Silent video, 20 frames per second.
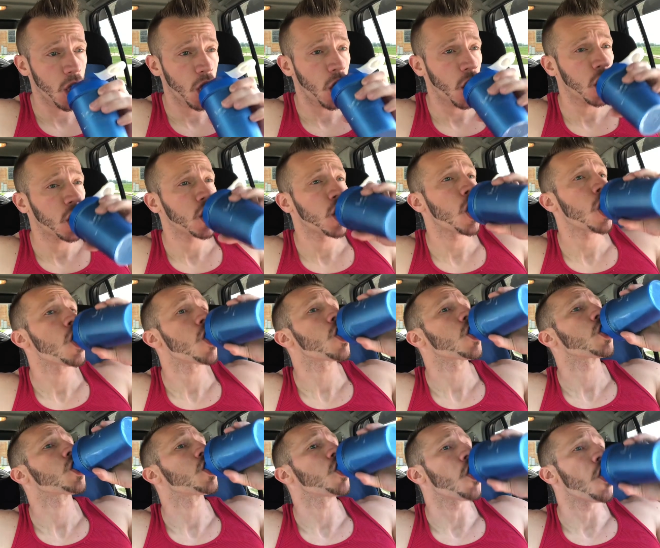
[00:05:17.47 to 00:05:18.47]

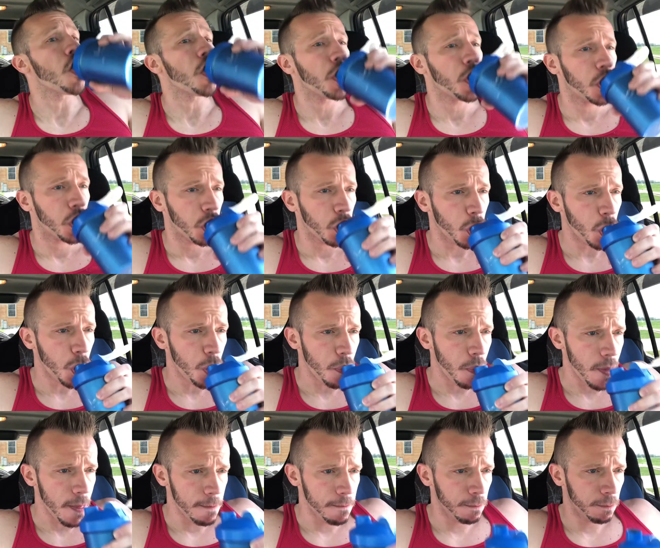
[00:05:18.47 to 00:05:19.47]

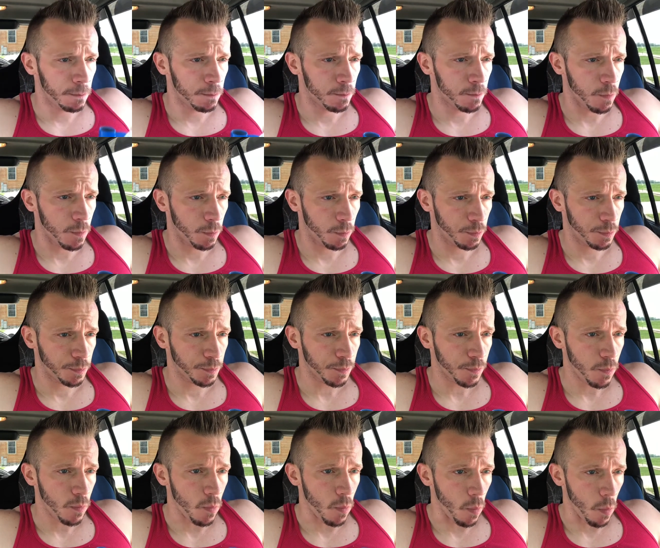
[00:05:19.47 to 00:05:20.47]

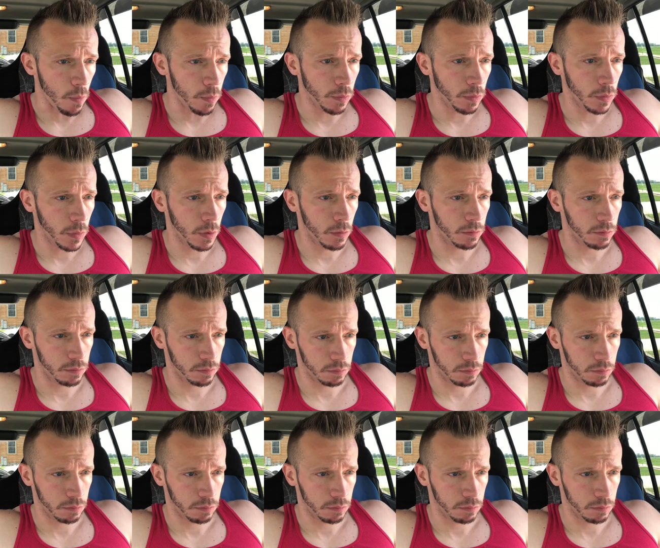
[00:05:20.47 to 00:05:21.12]
No one is speaking in this clip.